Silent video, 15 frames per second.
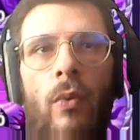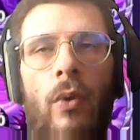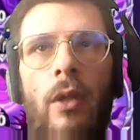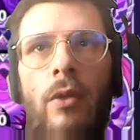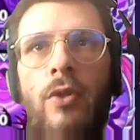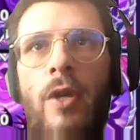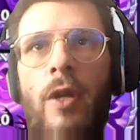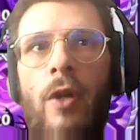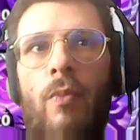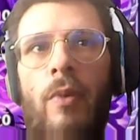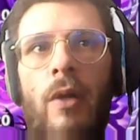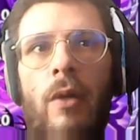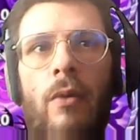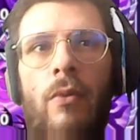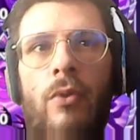with Jingle
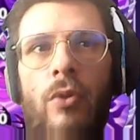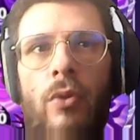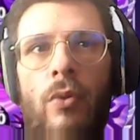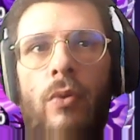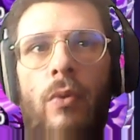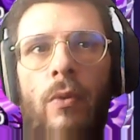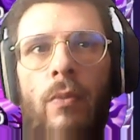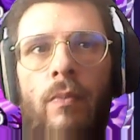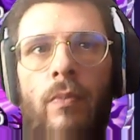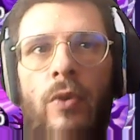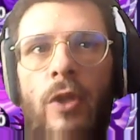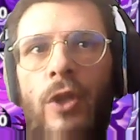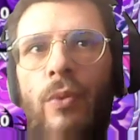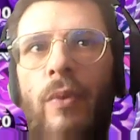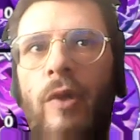Bell, so
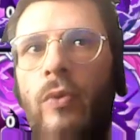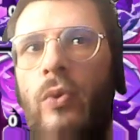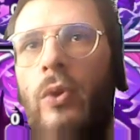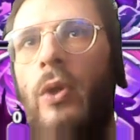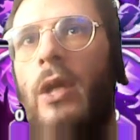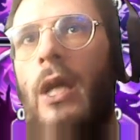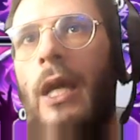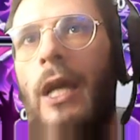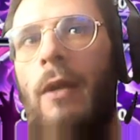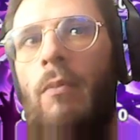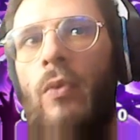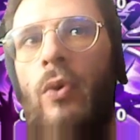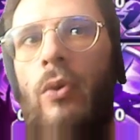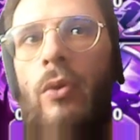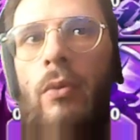Jingle Bell would gain
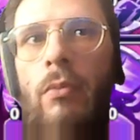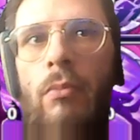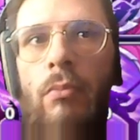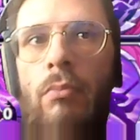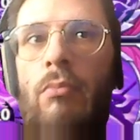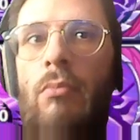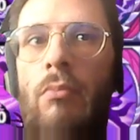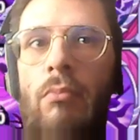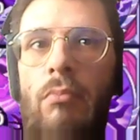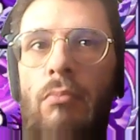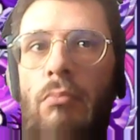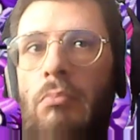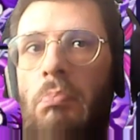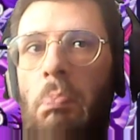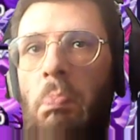more
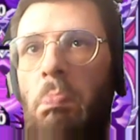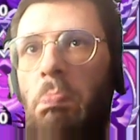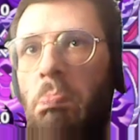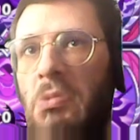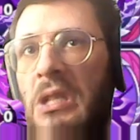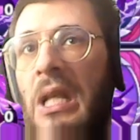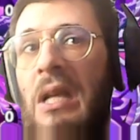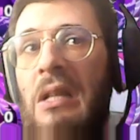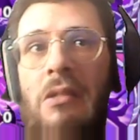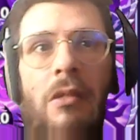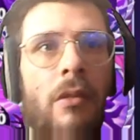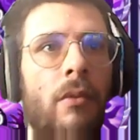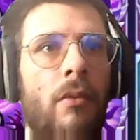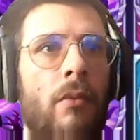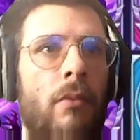stats.